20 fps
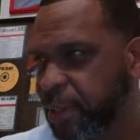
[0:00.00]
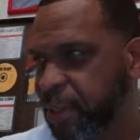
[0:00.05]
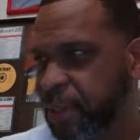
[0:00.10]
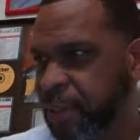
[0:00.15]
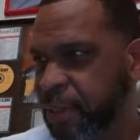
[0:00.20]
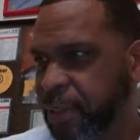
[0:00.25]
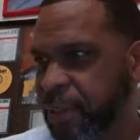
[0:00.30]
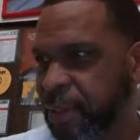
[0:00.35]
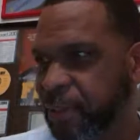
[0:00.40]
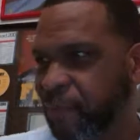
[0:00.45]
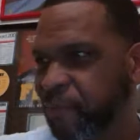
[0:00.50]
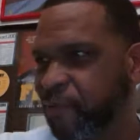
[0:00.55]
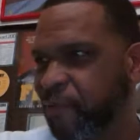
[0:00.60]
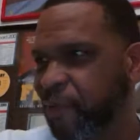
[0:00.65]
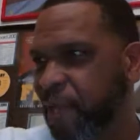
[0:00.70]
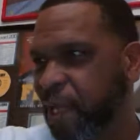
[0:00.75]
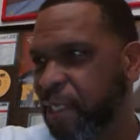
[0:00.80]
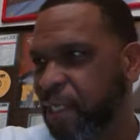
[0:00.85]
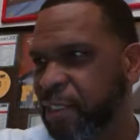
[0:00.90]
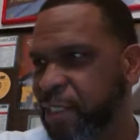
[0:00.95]

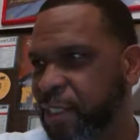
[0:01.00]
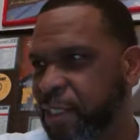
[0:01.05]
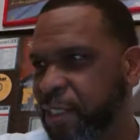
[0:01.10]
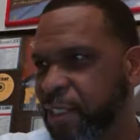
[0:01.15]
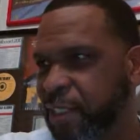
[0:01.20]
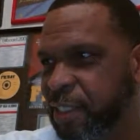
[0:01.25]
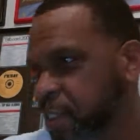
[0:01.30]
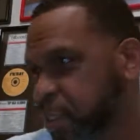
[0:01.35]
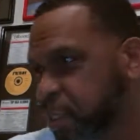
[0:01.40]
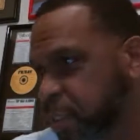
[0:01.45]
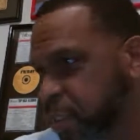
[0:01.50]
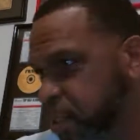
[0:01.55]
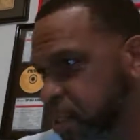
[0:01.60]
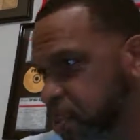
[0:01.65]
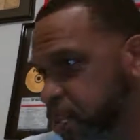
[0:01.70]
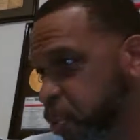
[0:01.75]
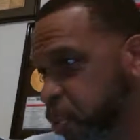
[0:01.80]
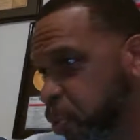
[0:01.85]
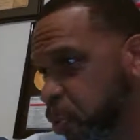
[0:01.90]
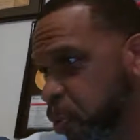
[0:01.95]
Vaccines and
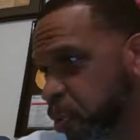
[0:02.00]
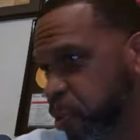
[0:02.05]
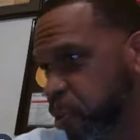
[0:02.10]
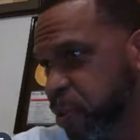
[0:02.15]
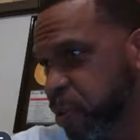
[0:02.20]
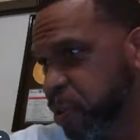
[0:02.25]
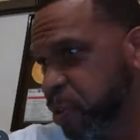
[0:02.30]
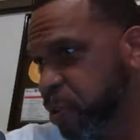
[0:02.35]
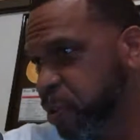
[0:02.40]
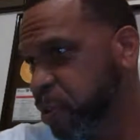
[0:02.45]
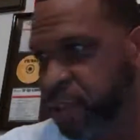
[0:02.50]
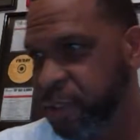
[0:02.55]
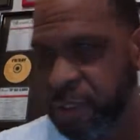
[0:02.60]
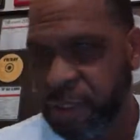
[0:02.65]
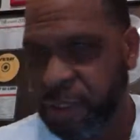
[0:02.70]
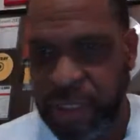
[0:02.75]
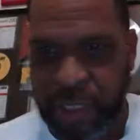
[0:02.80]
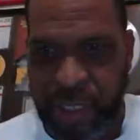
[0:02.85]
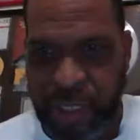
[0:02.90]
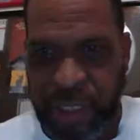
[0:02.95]
sports.
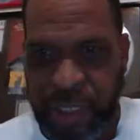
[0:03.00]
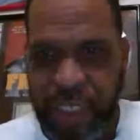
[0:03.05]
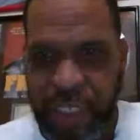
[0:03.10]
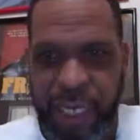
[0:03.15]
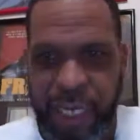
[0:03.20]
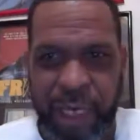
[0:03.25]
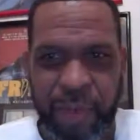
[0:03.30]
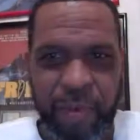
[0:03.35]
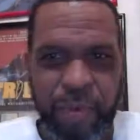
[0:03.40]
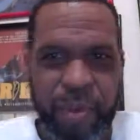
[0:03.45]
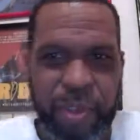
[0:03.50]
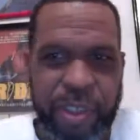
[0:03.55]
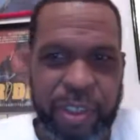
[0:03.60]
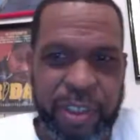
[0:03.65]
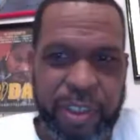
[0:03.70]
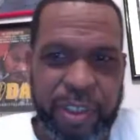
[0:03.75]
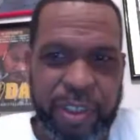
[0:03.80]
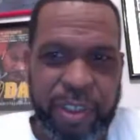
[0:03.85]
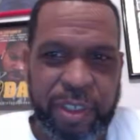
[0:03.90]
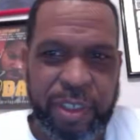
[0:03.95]
I want
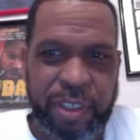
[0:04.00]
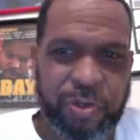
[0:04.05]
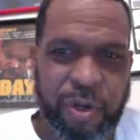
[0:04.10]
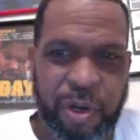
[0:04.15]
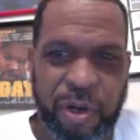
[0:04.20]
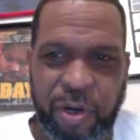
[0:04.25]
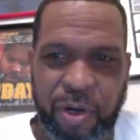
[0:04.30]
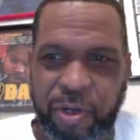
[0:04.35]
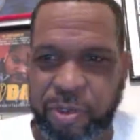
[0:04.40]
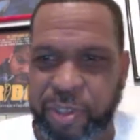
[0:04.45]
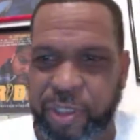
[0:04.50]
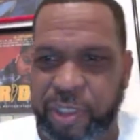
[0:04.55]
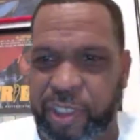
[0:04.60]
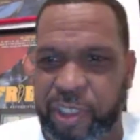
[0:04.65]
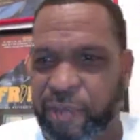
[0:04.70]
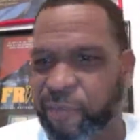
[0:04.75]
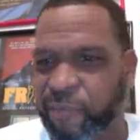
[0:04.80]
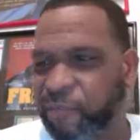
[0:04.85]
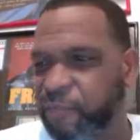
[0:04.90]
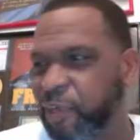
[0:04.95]
you all to
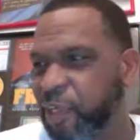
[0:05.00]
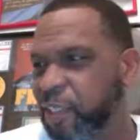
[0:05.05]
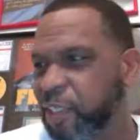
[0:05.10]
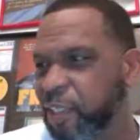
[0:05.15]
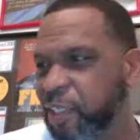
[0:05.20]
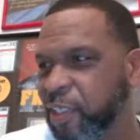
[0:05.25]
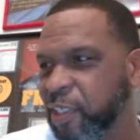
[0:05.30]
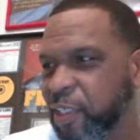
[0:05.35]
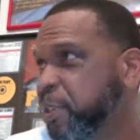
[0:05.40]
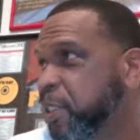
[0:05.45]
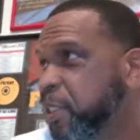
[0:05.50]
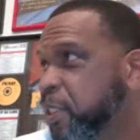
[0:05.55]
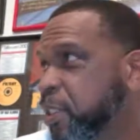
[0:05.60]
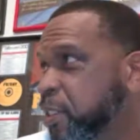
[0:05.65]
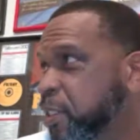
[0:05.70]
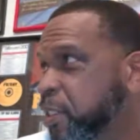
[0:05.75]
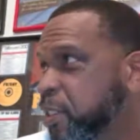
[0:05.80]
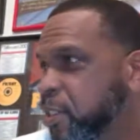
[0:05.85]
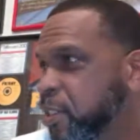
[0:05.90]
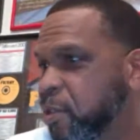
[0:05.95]
convince me to
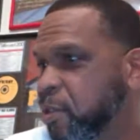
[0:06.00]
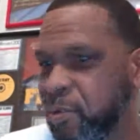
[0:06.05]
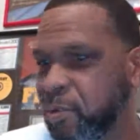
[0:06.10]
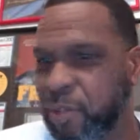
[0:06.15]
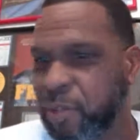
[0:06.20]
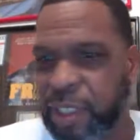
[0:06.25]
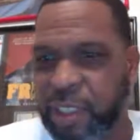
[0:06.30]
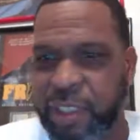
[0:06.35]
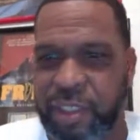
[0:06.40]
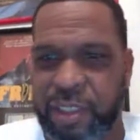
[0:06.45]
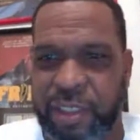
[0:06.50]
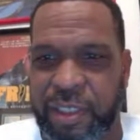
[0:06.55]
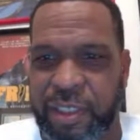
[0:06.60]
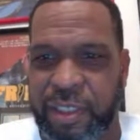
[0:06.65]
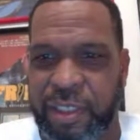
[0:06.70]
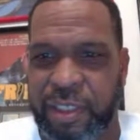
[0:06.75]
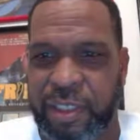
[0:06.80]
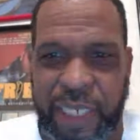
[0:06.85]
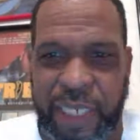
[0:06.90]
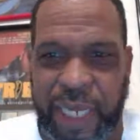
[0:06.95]
go get the shot.